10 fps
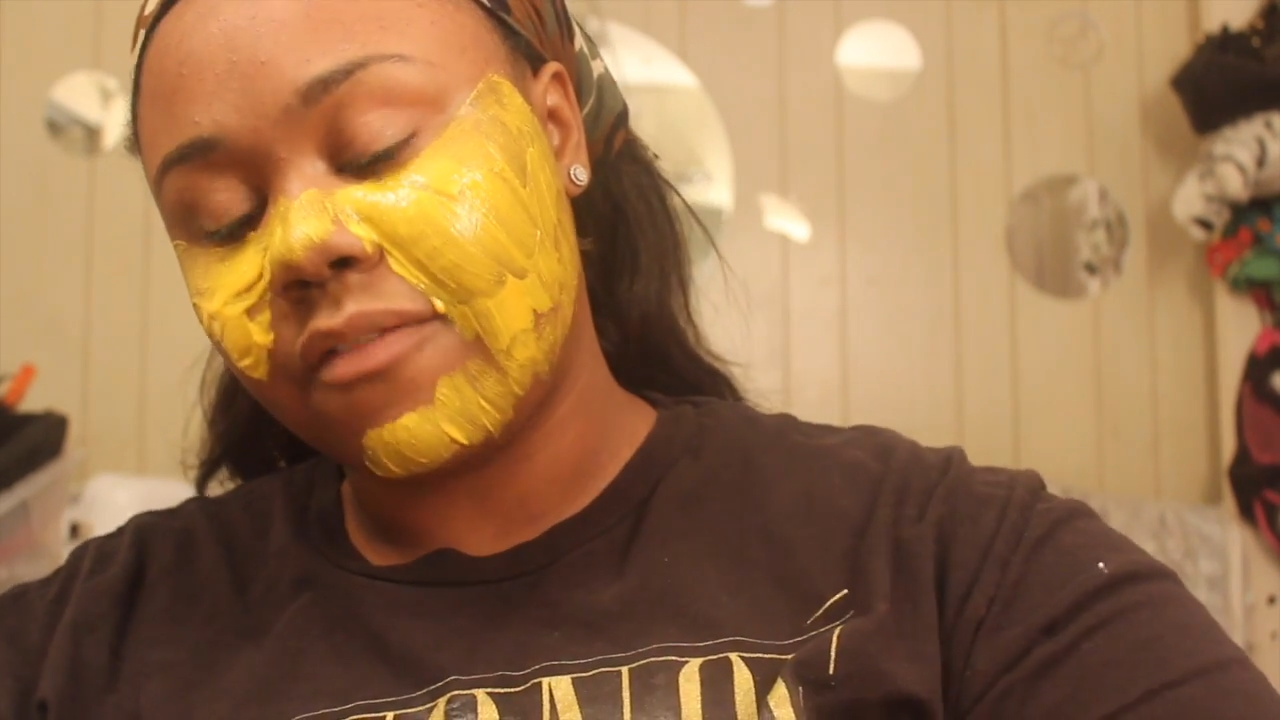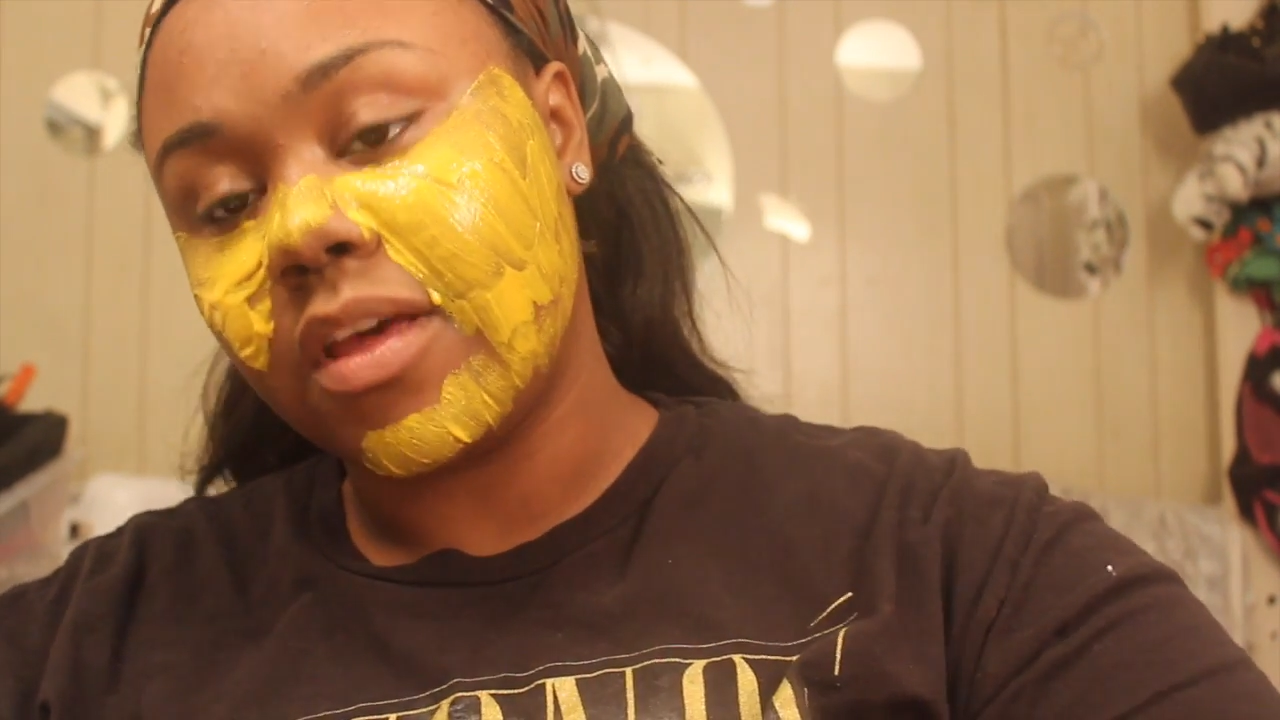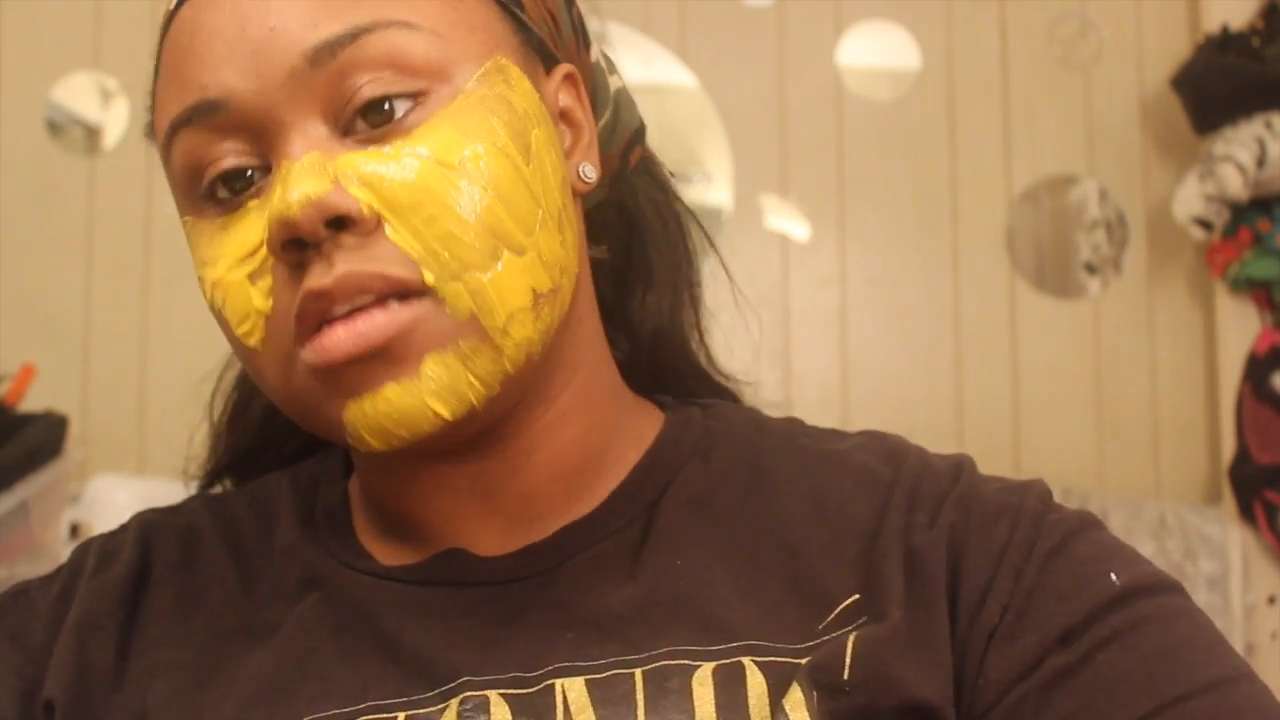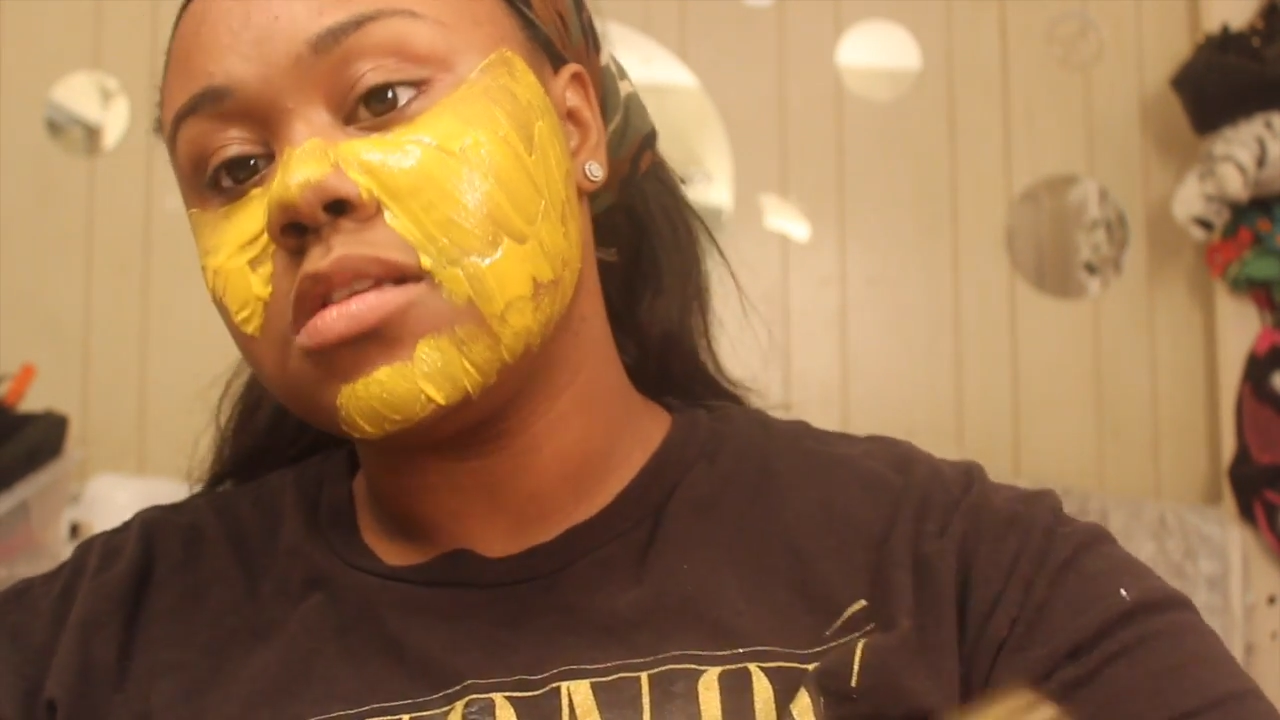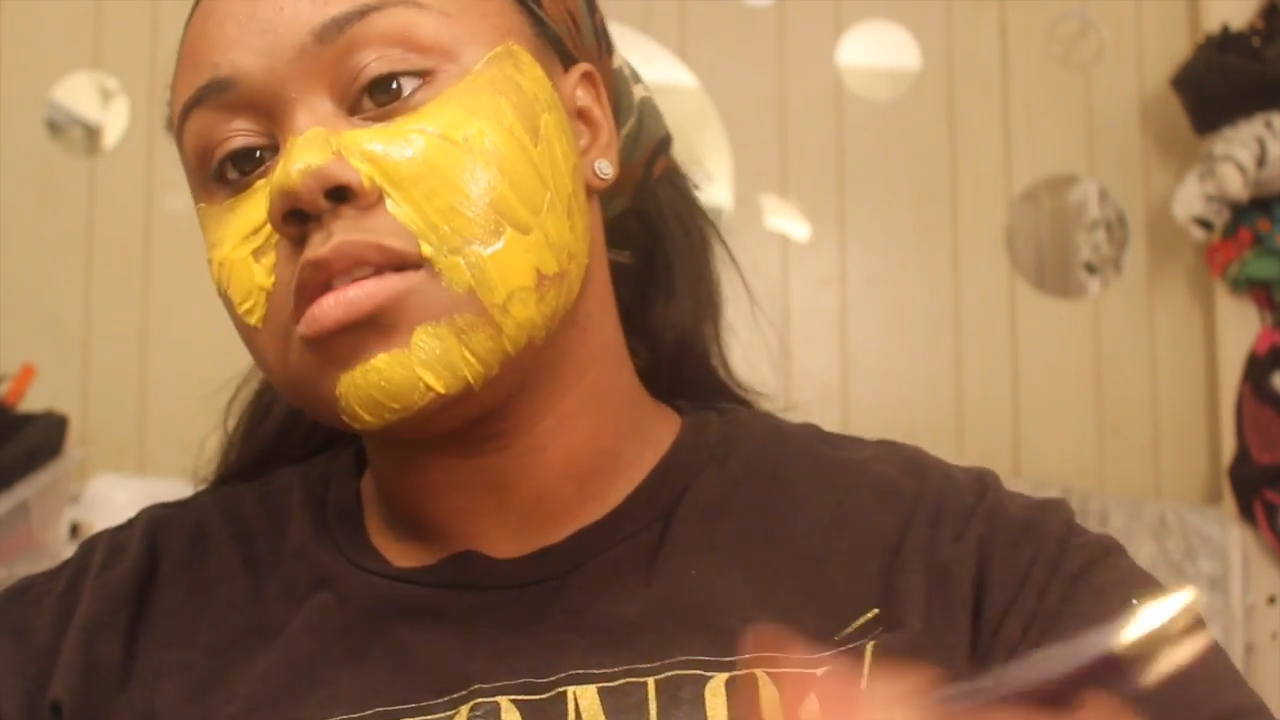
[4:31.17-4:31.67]

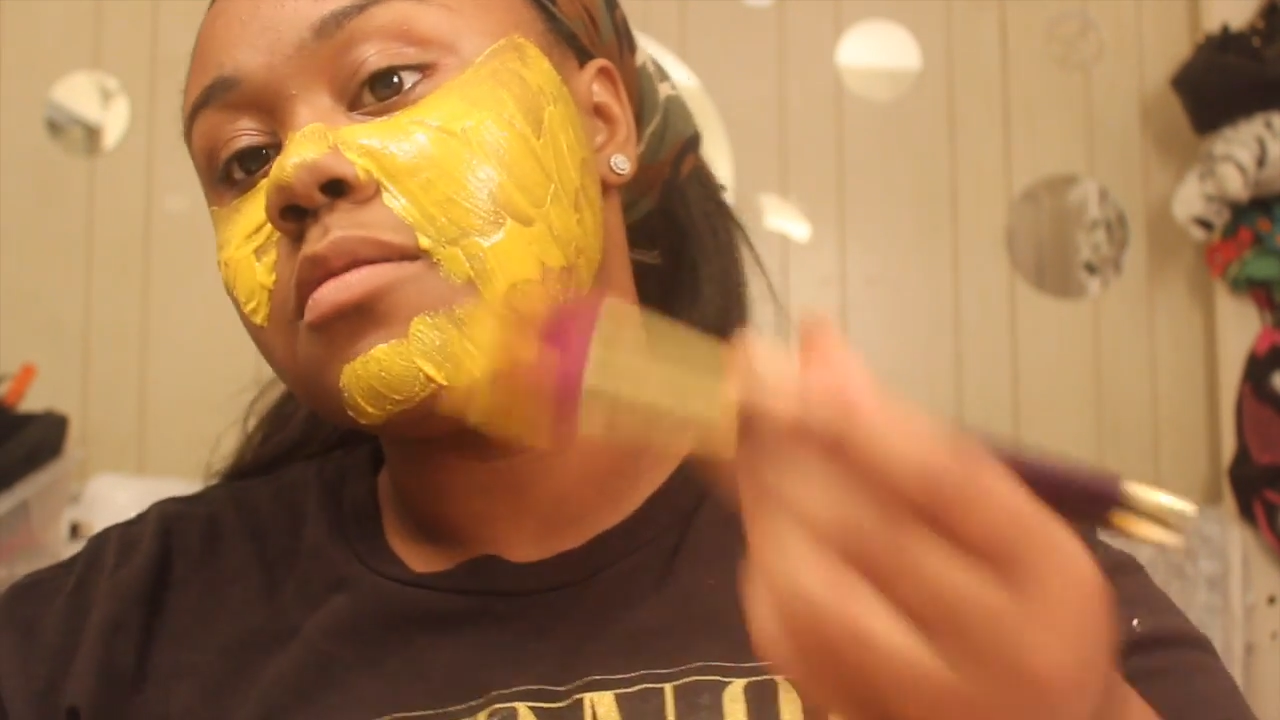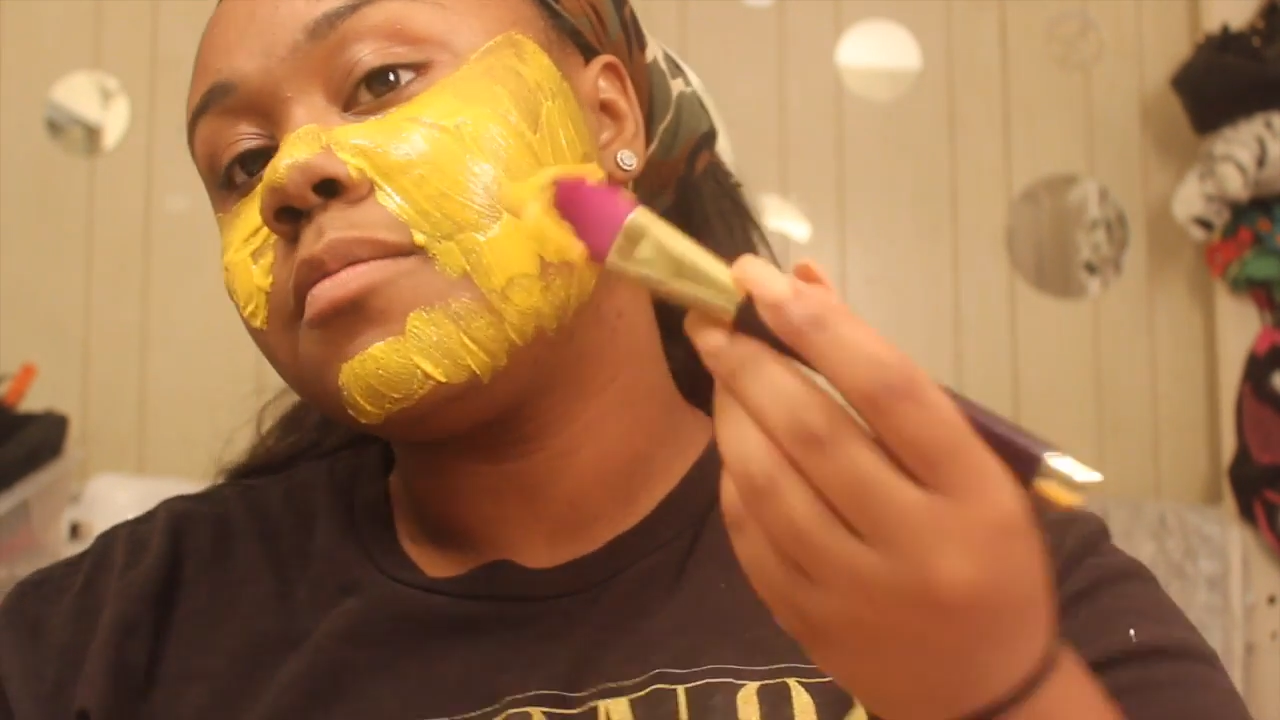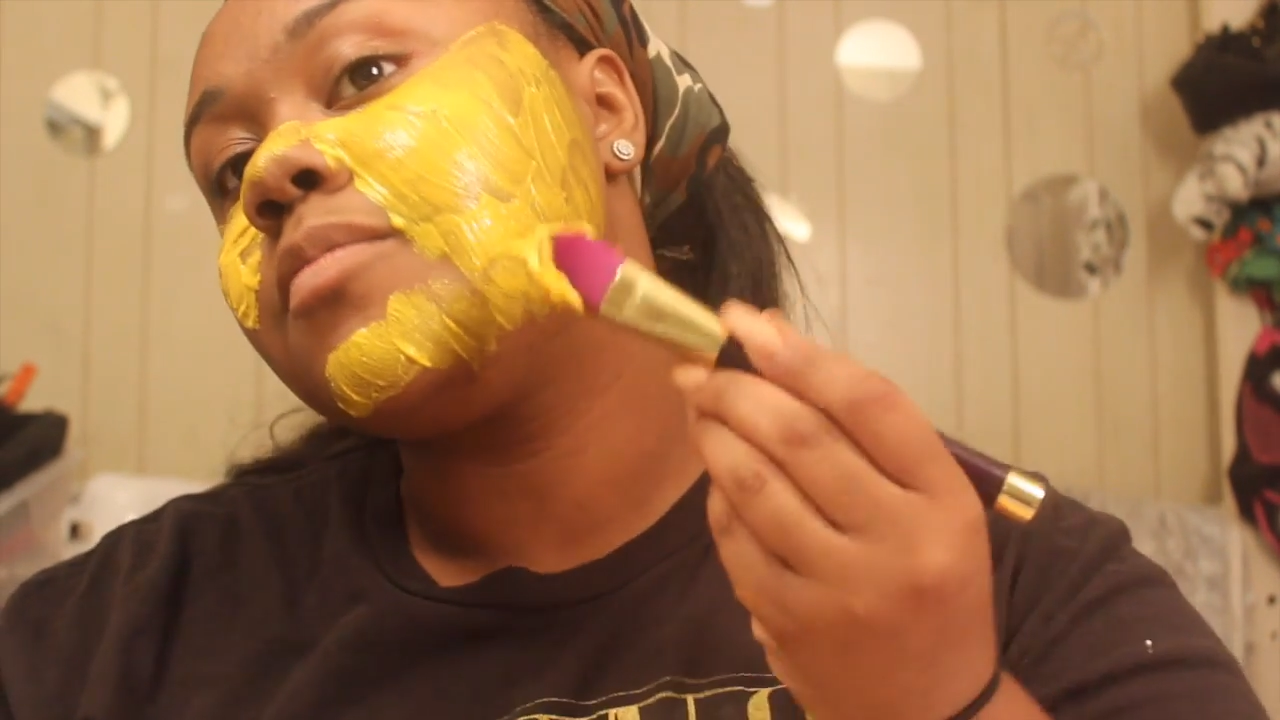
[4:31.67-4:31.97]
face.